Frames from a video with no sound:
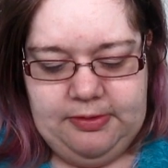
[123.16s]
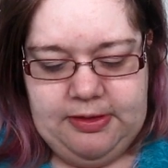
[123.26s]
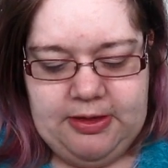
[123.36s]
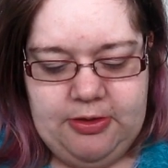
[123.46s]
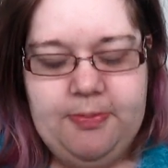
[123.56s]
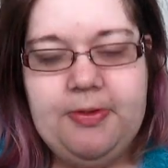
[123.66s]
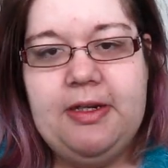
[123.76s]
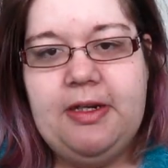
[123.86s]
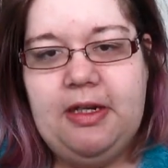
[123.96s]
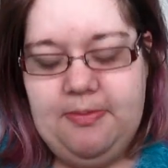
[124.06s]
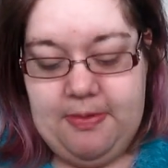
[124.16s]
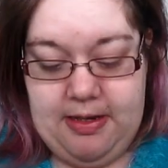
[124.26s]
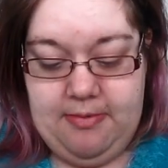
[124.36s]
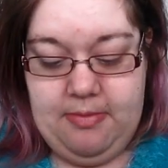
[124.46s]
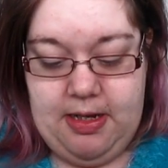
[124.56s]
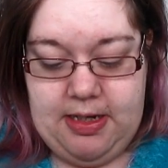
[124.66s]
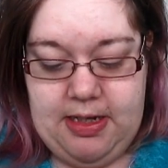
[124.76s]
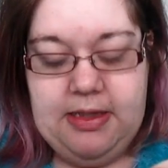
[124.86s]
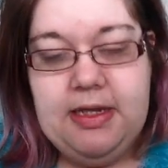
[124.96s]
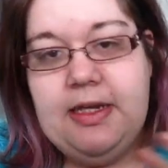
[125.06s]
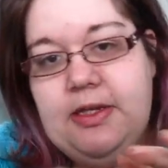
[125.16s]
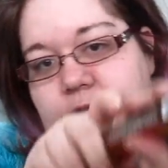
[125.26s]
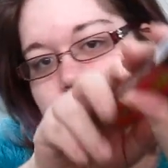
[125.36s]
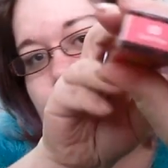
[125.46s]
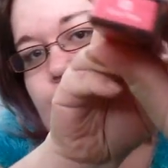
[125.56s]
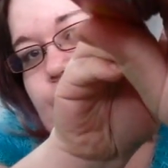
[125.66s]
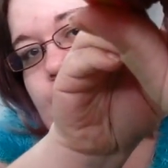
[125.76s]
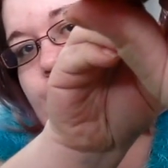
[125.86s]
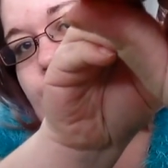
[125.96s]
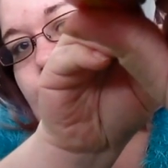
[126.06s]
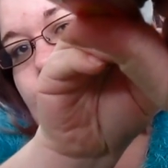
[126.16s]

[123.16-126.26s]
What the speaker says: Let's open it up. My colour is 03